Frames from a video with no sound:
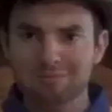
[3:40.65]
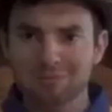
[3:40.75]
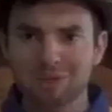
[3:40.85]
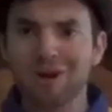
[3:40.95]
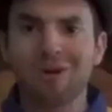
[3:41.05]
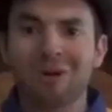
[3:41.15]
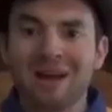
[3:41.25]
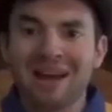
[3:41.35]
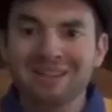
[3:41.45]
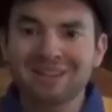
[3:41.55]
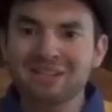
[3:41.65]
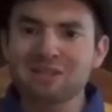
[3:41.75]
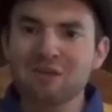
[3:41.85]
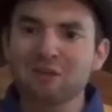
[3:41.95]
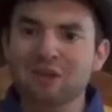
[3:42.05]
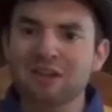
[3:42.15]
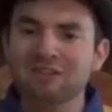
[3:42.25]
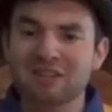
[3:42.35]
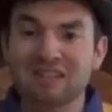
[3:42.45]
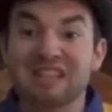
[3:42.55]
Oh, and let's not forget
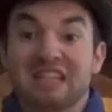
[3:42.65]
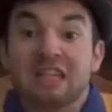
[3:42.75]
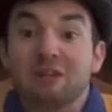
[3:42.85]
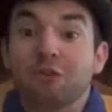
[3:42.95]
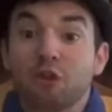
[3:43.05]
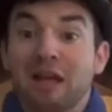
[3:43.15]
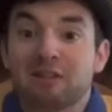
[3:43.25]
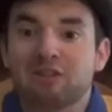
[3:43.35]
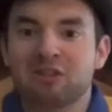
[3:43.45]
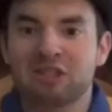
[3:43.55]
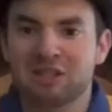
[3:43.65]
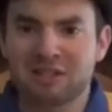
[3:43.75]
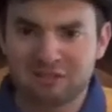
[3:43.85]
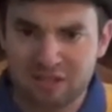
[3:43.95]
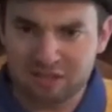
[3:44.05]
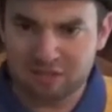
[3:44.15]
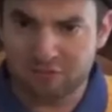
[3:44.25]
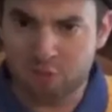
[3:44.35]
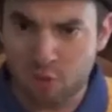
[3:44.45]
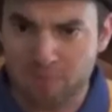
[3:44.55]
an evil entity that takes the
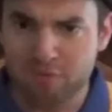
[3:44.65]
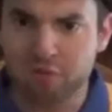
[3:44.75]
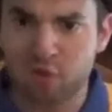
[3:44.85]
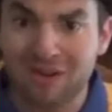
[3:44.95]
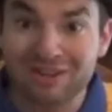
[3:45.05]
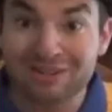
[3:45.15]
form of Freddy.